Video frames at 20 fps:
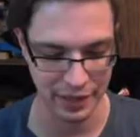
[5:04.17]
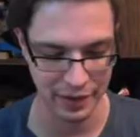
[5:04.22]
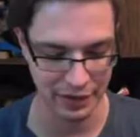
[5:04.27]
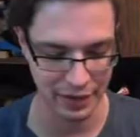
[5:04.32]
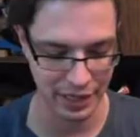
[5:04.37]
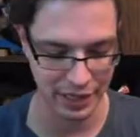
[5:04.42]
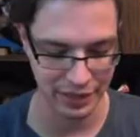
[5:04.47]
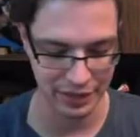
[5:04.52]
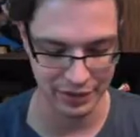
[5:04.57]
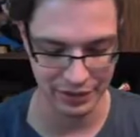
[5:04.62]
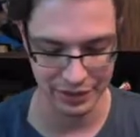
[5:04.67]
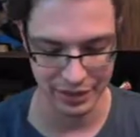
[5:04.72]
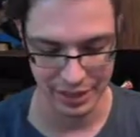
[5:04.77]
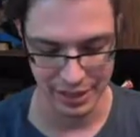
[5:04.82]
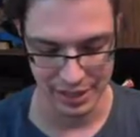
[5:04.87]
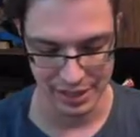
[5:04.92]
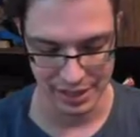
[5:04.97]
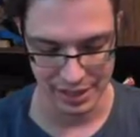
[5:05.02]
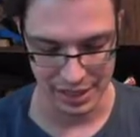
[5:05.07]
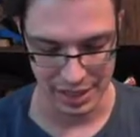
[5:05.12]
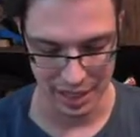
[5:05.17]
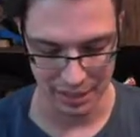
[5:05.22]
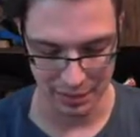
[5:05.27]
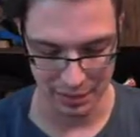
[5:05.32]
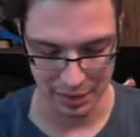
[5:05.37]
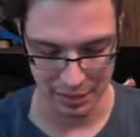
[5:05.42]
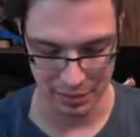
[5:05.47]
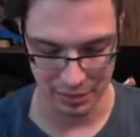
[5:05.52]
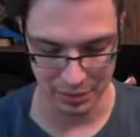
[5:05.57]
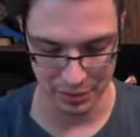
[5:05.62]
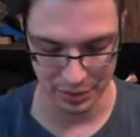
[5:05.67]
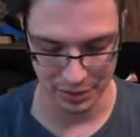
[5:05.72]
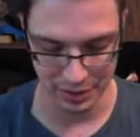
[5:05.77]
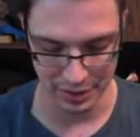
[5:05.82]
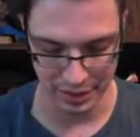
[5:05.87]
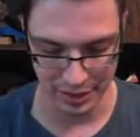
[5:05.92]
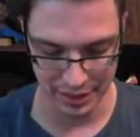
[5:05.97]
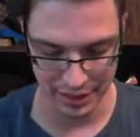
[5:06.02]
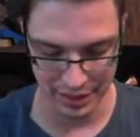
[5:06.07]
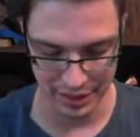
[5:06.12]
out later. I'm going to put
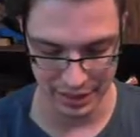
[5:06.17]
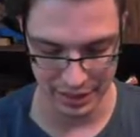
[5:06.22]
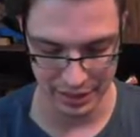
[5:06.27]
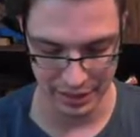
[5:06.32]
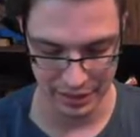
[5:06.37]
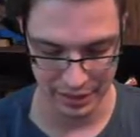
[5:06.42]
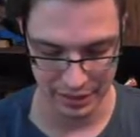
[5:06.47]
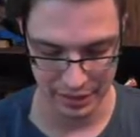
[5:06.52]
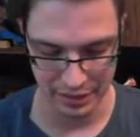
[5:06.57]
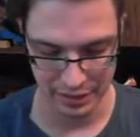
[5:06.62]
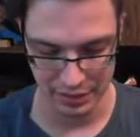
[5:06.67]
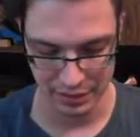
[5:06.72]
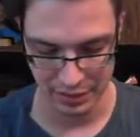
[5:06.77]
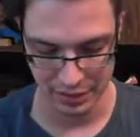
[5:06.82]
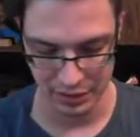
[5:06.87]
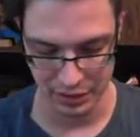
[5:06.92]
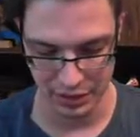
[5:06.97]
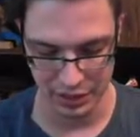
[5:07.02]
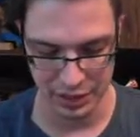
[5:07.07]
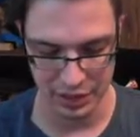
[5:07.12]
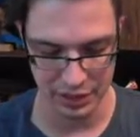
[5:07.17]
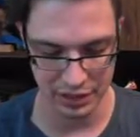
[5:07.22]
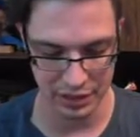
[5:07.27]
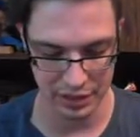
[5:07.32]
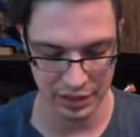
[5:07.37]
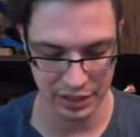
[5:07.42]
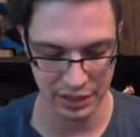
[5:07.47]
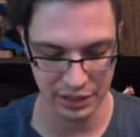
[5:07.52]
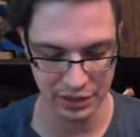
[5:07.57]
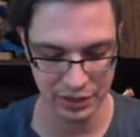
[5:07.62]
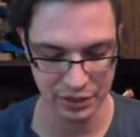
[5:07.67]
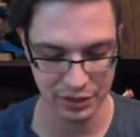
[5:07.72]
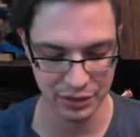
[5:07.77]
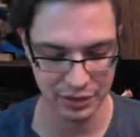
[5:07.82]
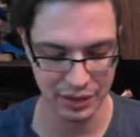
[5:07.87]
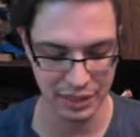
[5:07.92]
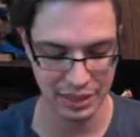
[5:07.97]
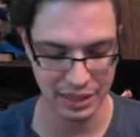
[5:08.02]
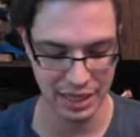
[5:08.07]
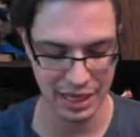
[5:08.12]
Sneasel in here too,
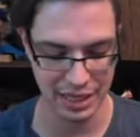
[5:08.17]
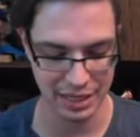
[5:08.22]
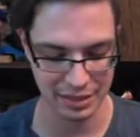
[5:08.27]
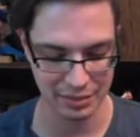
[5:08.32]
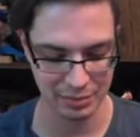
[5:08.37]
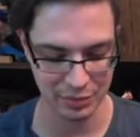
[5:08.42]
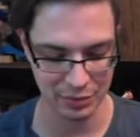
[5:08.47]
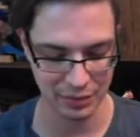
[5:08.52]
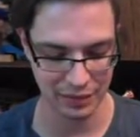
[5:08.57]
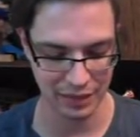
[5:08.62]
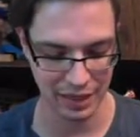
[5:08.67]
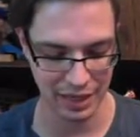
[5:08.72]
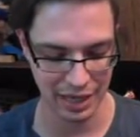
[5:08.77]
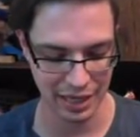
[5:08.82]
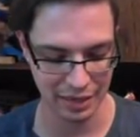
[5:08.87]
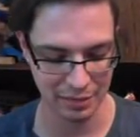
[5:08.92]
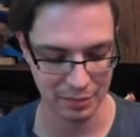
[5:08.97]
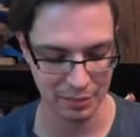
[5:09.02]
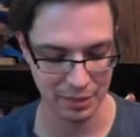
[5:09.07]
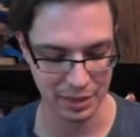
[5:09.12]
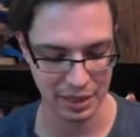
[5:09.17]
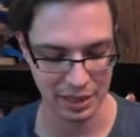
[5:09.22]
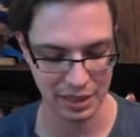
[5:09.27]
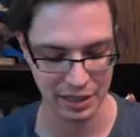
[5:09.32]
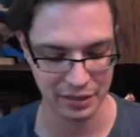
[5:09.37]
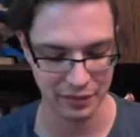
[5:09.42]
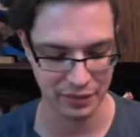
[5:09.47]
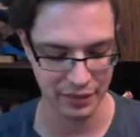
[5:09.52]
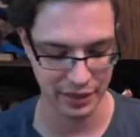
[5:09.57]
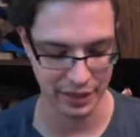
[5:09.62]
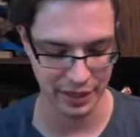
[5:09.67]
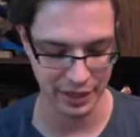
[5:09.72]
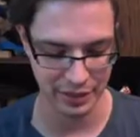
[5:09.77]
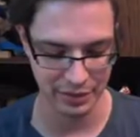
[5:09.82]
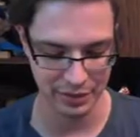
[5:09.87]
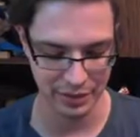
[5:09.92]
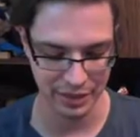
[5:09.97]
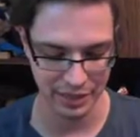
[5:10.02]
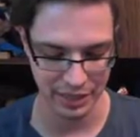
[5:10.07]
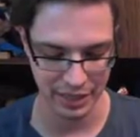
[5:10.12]
because it has a move I like, being the Fake
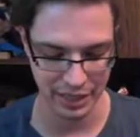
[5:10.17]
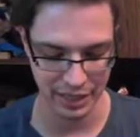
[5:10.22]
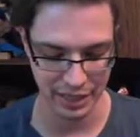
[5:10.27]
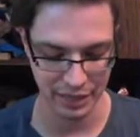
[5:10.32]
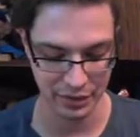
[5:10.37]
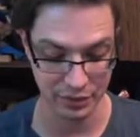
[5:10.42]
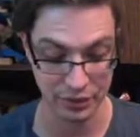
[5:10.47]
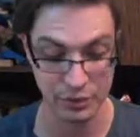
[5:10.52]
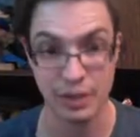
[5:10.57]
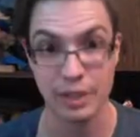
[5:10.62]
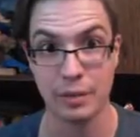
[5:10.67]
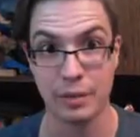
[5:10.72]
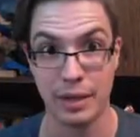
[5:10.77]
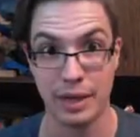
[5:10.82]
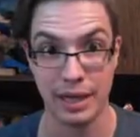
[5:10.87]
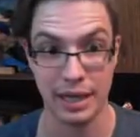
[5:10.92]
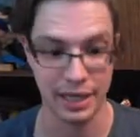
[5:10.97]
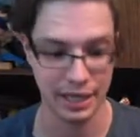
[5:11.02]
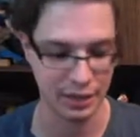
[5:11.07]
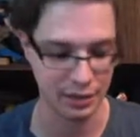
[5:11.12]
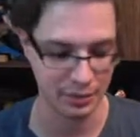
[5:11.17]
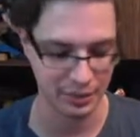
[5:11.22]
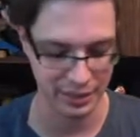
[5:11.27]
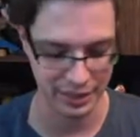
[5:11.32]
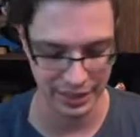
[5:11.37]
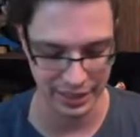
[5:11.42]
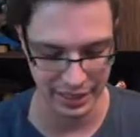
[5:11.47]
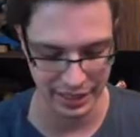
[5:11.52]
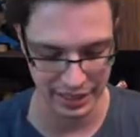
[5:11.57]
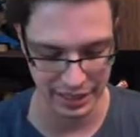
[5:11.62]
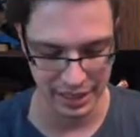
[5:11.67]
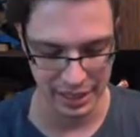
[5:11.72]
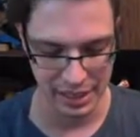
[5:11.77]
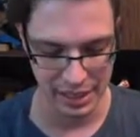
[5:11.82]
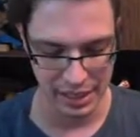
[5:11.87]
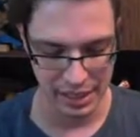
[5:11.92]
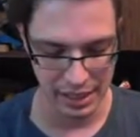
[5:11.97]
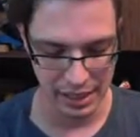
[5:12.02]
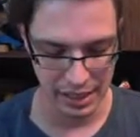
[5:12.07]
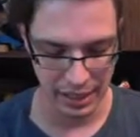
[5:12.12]
Out, and you'll see why later once again.
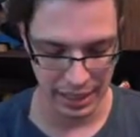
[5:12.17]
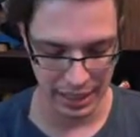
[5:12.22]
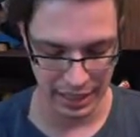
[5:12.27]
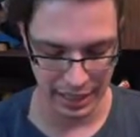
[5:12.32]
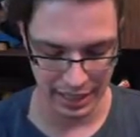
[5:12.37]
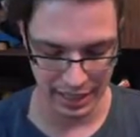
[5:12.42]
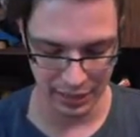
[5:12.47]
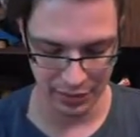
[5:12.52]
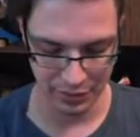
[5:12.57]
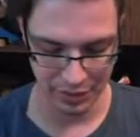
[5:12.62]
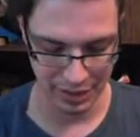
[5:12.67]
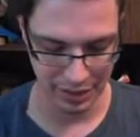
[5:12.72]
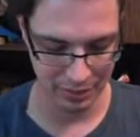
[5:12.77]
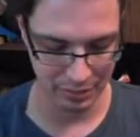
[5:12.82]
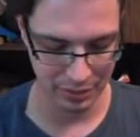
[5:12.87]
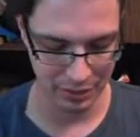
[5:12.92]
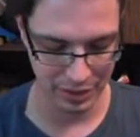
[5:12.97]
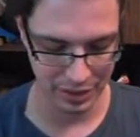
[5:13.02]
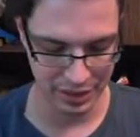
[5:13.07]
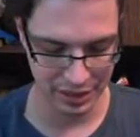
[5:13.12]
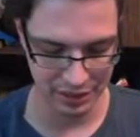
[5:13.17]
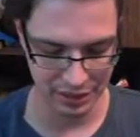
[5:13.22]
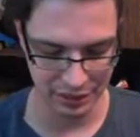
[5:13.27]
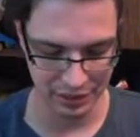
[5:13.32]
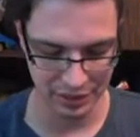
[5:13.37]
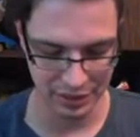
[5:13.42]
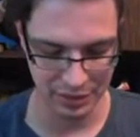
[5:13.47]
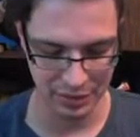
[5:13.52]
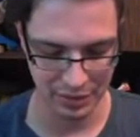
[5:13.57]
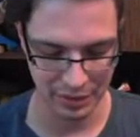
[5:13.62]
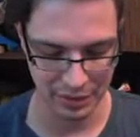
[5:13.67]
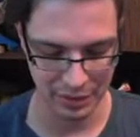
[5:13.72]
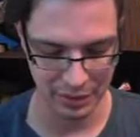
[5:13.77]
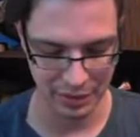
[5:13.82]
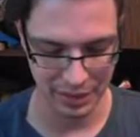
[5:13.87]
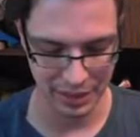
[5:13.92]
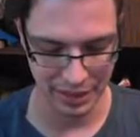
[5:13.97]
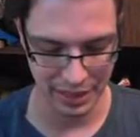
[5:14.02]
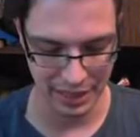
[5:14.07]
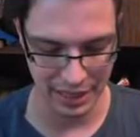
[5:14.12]
I know I am breezing through this quite
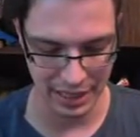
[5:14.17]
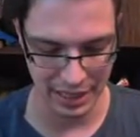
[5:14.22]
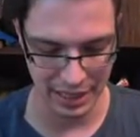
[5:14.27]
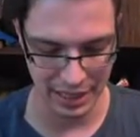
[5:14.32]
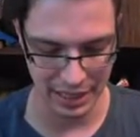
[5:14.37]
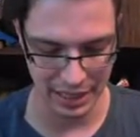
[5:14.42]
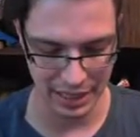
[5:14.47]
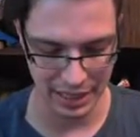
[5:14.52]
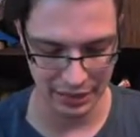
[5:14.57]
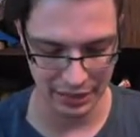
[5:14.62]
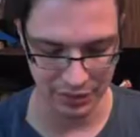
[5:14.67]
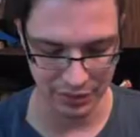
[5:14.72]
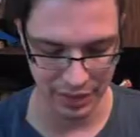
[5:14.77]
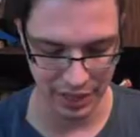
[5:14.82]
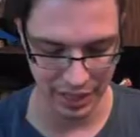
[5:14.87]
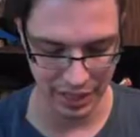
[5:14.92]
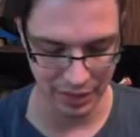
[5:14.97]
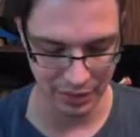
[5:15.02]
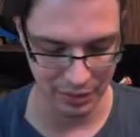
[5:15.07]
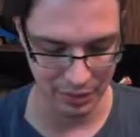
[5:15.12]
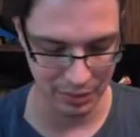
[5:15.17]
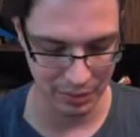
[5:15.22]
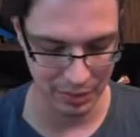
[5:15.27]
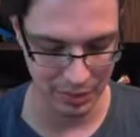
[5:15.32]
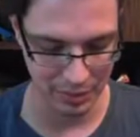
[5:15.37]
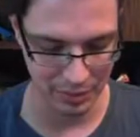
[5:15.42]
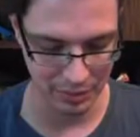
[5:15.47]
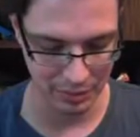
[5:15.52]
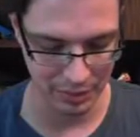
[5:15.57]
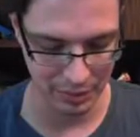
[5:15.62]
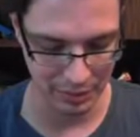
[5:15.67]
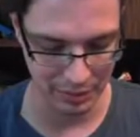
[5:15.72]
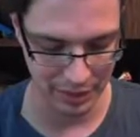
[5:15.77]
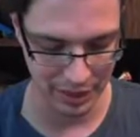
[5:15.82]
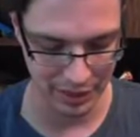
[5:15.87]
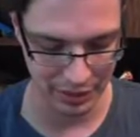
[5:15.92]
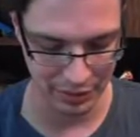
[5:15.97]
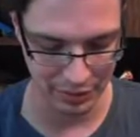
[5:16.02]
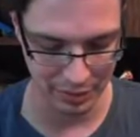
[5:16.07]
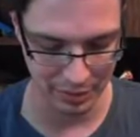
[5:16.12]
quickly, and that is okay. We will
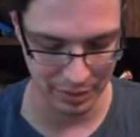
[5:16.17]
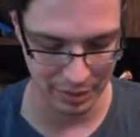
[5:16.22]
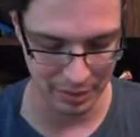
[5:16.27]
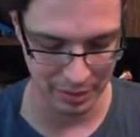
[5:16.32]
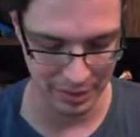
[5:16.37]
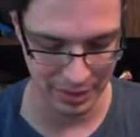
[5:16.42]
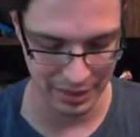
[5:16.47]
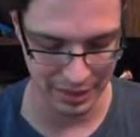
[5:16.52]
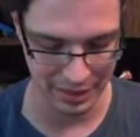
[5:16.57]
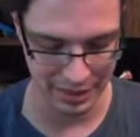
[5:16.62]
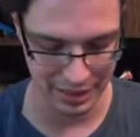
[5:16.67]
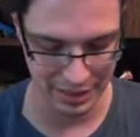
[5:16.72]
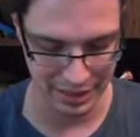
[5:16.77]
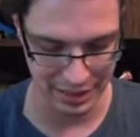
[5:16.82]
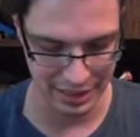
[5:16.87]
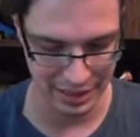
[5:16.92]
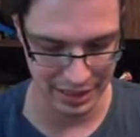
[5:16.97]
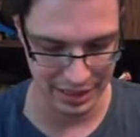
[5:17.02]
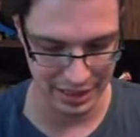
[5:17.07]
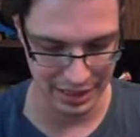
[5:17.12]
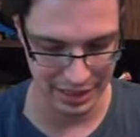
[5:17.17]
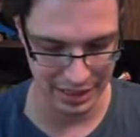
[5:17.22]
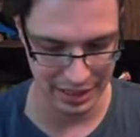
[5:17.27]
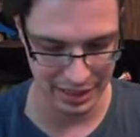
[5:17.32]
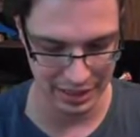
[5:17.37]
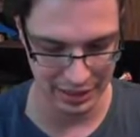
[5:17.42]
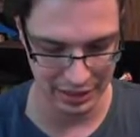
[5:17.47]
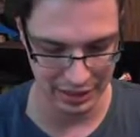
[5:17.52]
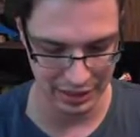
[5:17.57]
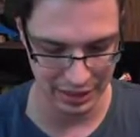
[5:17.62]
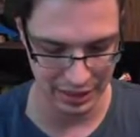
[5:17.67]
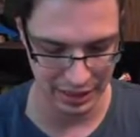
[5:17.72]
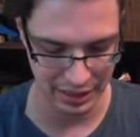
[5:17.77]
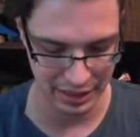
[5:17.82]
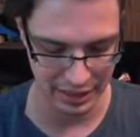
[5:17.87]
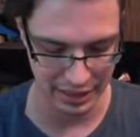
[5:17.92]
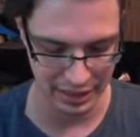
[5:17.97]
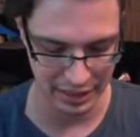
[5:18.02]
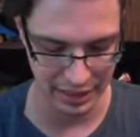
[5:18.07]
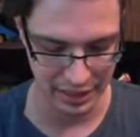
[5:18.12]
catch you up in a bit. I should
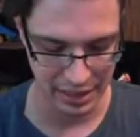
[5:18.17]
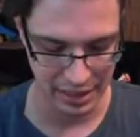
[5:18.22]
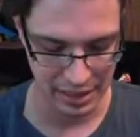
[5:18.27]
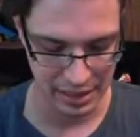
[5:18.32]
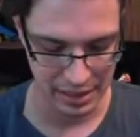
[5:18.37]
change this.